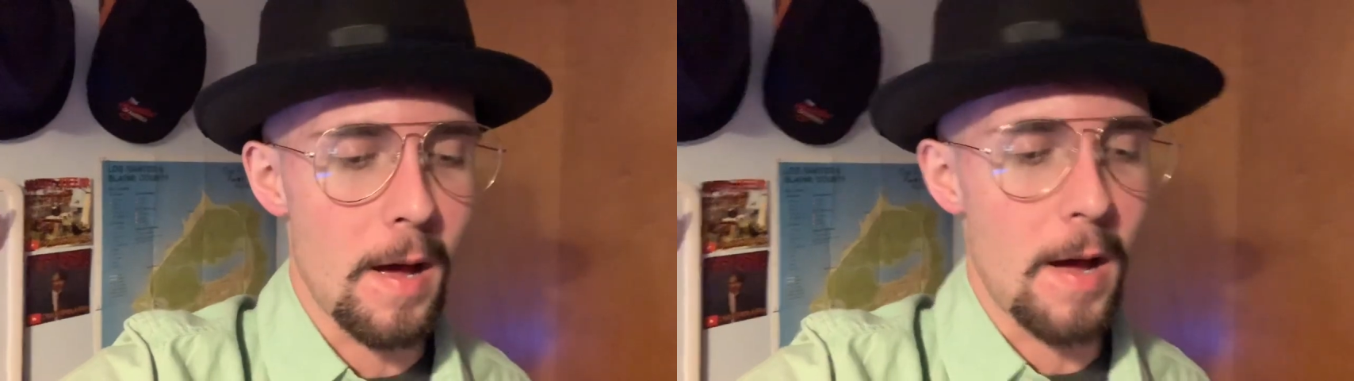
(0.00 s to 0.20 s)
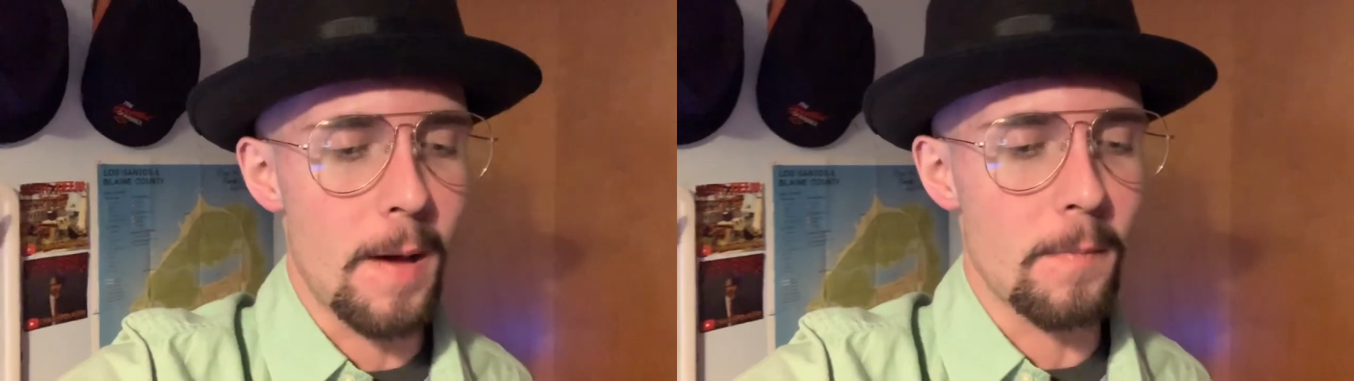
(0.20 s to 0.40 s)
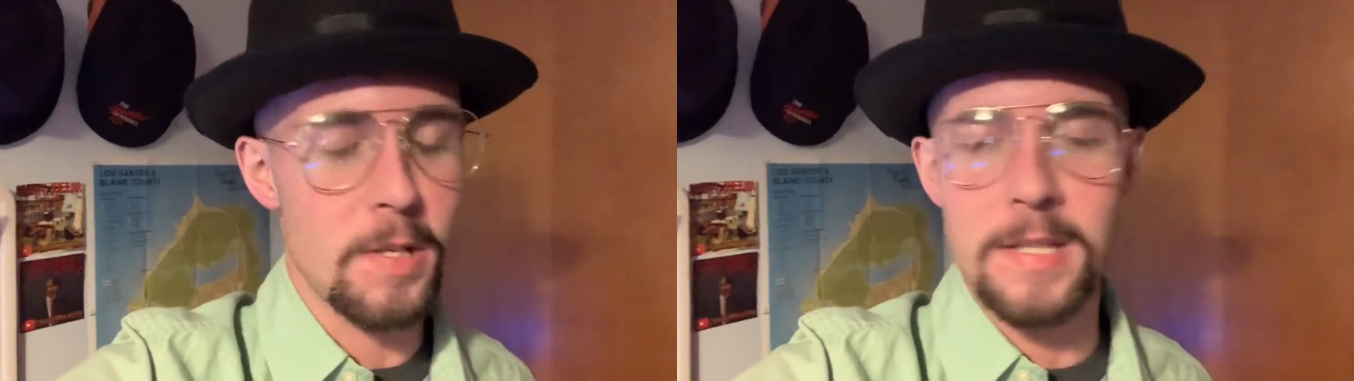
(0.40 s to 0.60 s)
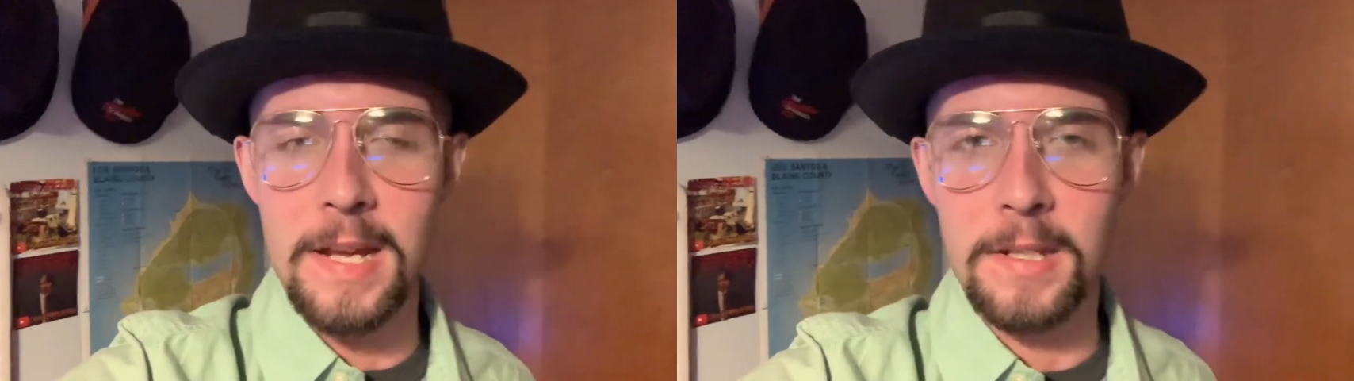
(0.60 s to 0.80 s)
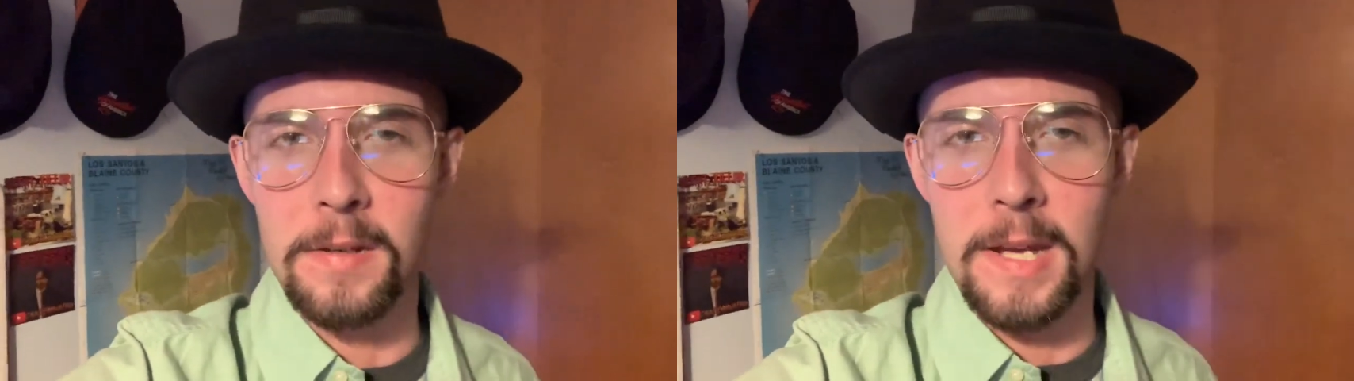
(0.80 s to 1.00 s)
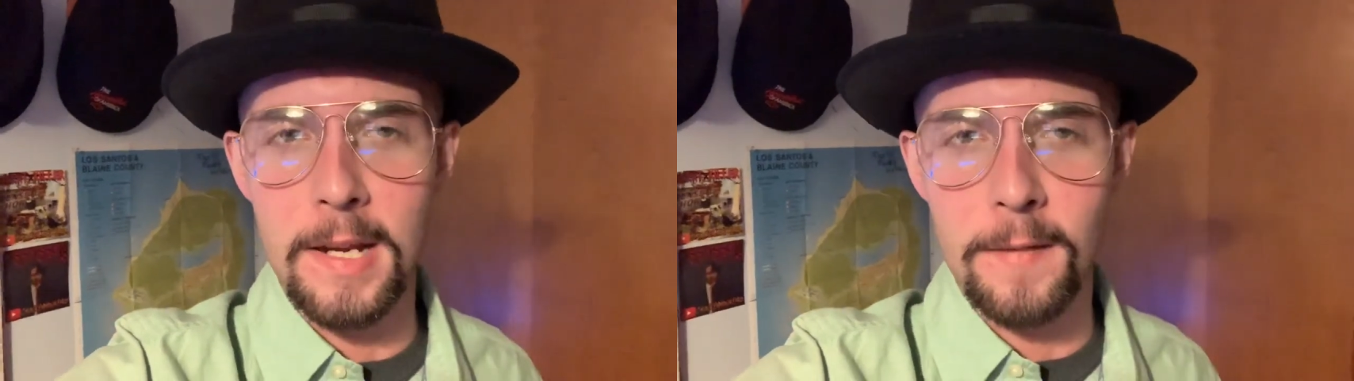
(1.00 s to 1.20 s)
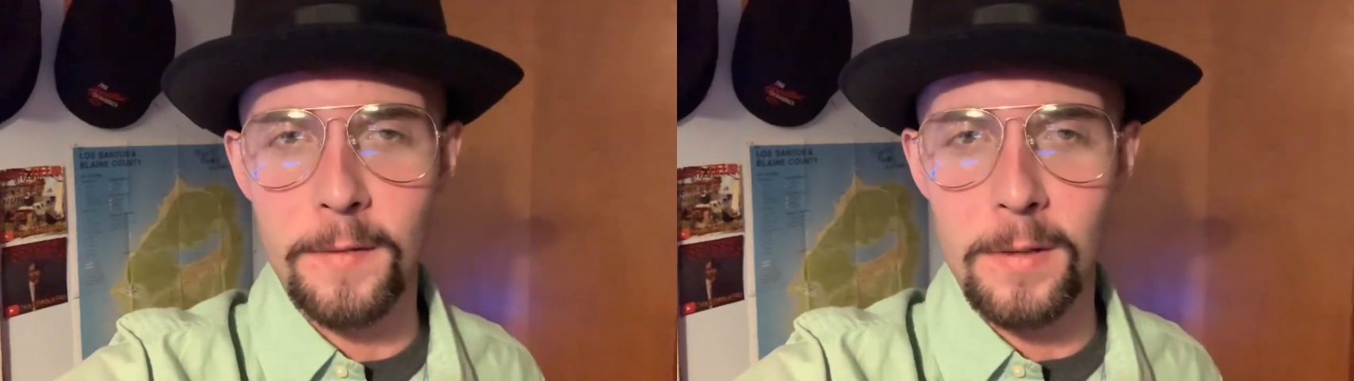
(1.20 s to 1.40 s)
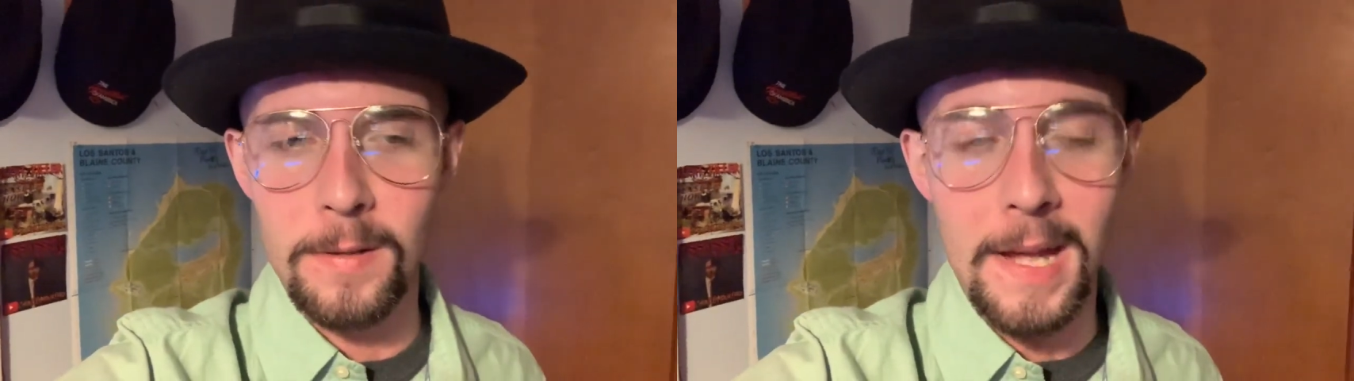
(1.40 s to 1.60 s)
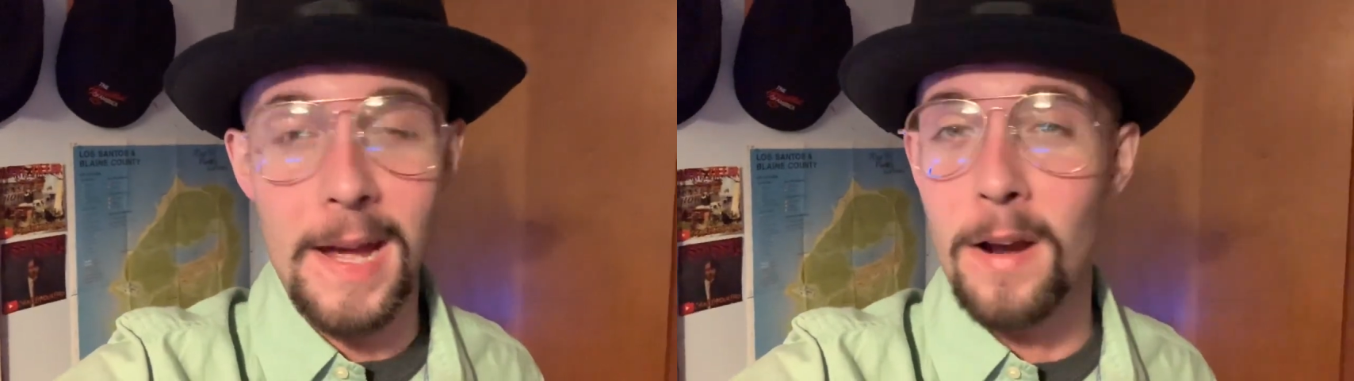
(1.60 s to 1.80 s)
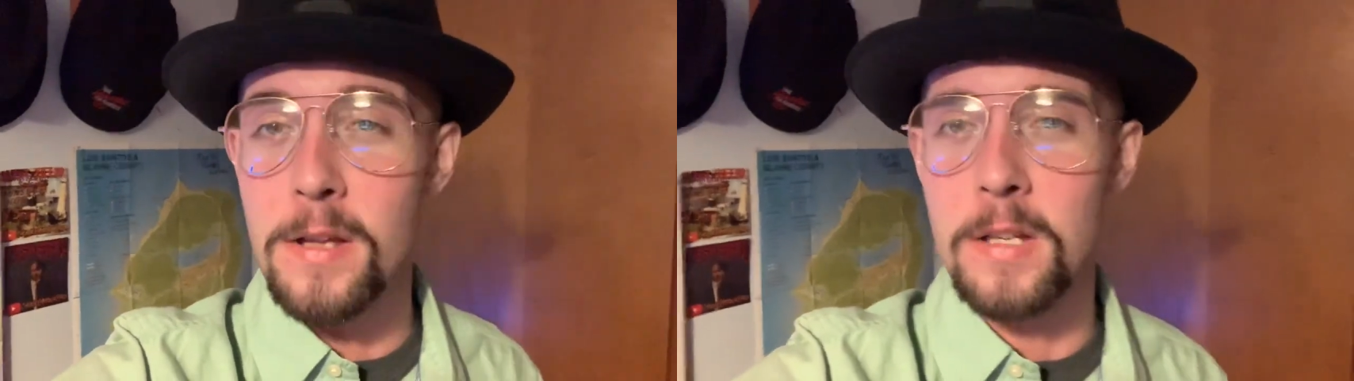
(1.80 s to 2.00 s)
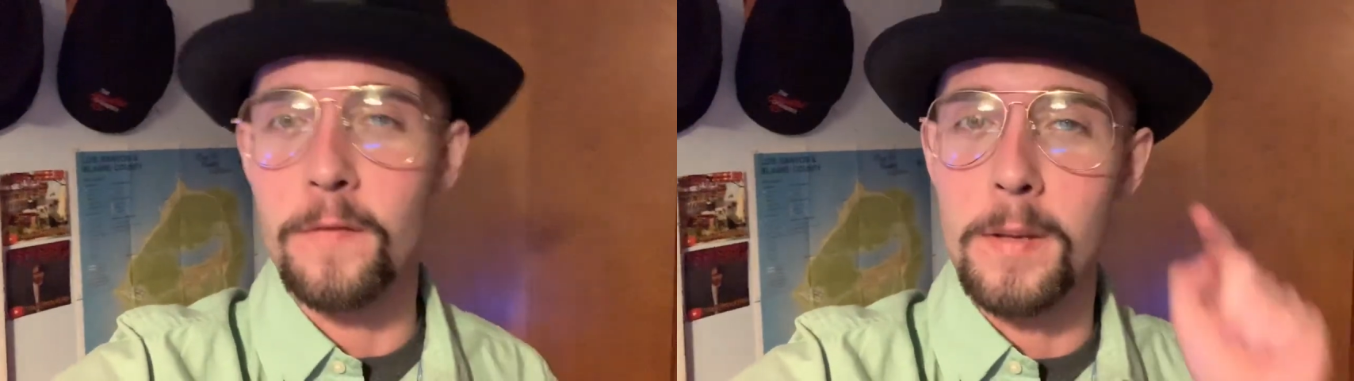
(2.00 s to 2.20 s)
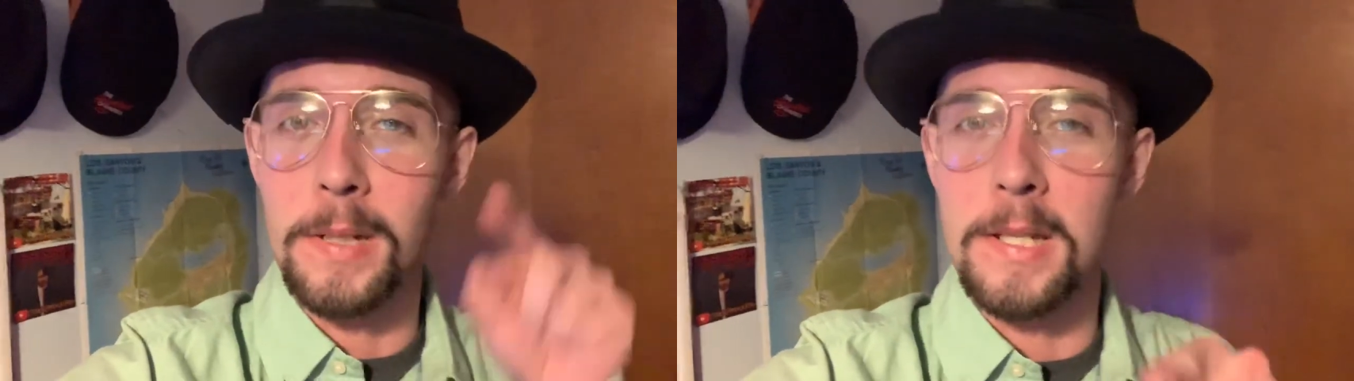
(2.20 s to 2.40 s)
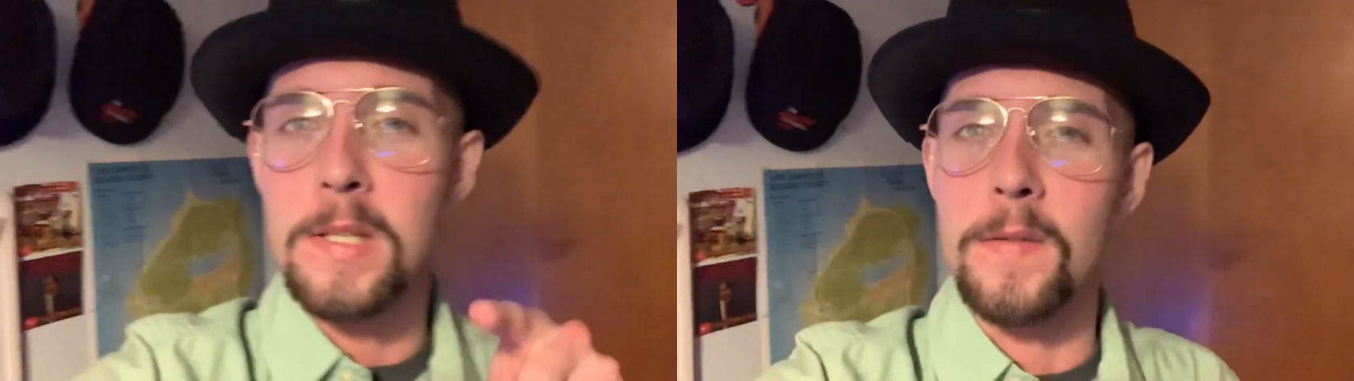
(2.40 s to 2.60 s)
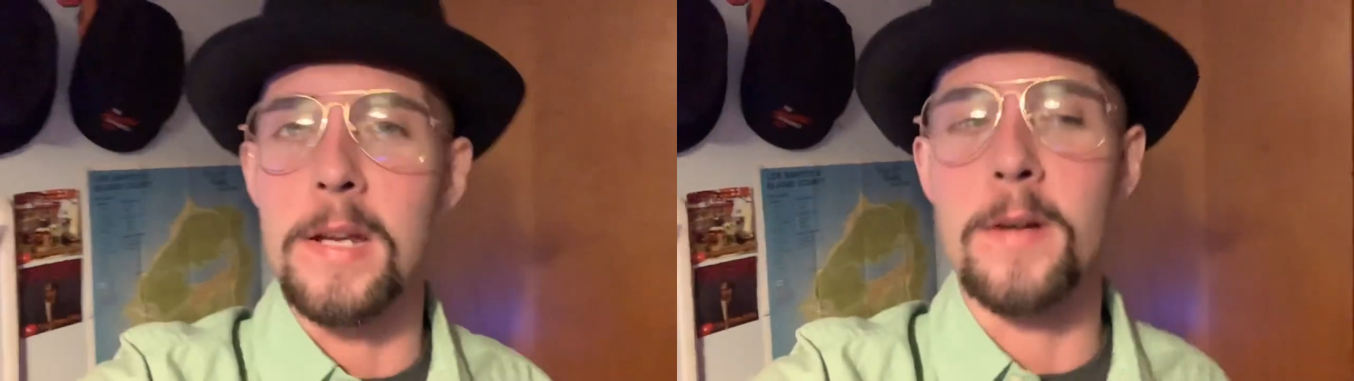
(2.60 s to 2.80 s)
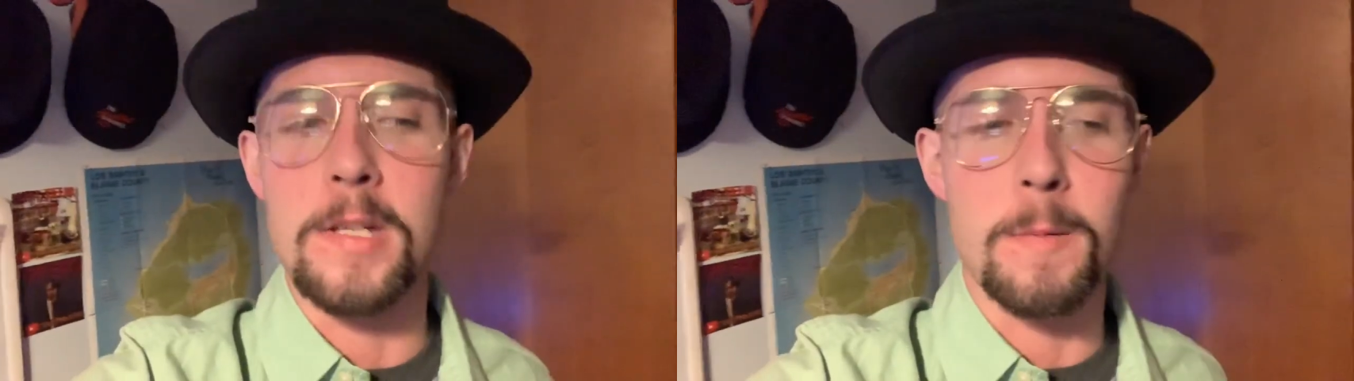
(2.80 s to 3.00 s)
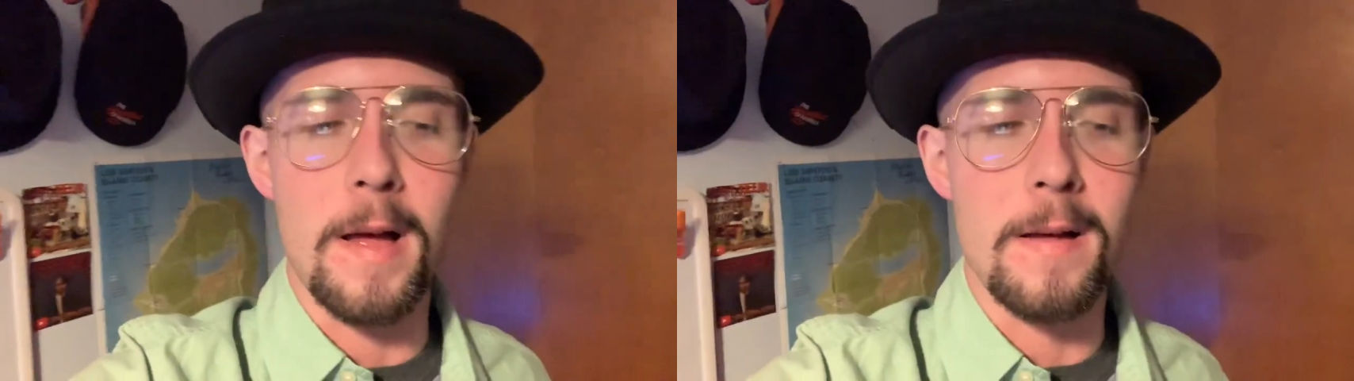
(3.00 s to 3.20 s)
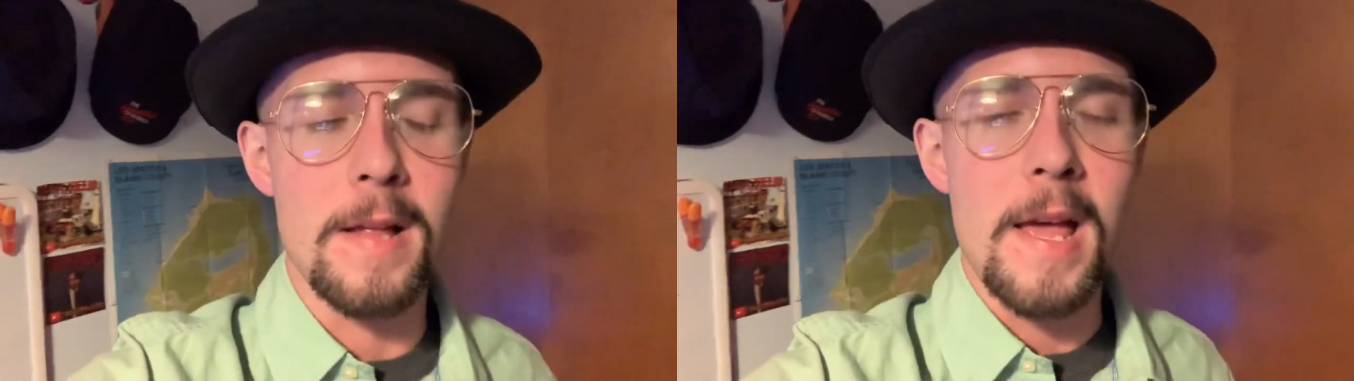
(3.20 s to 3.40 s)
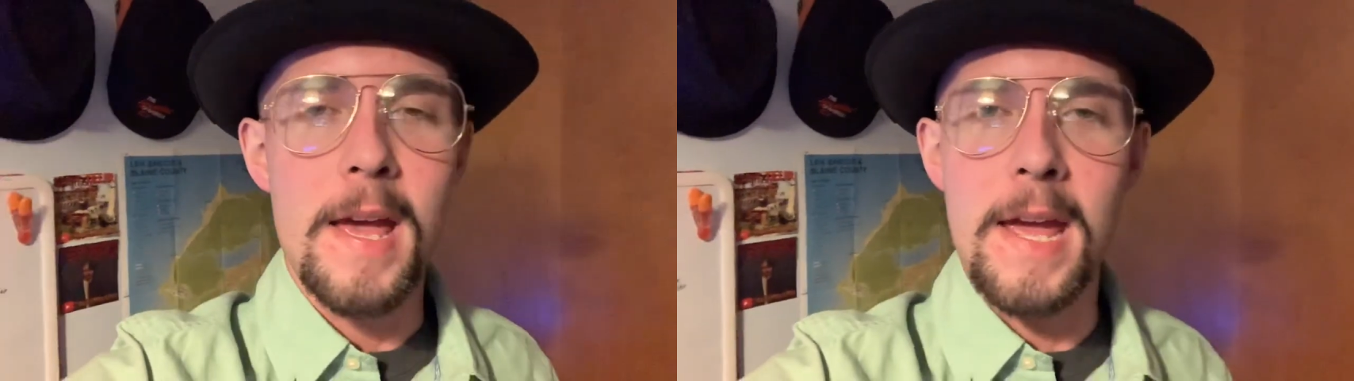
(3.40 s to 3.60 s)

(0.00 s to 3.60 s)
Um, which thank you, Keegan, for doing that and also filming this video as well.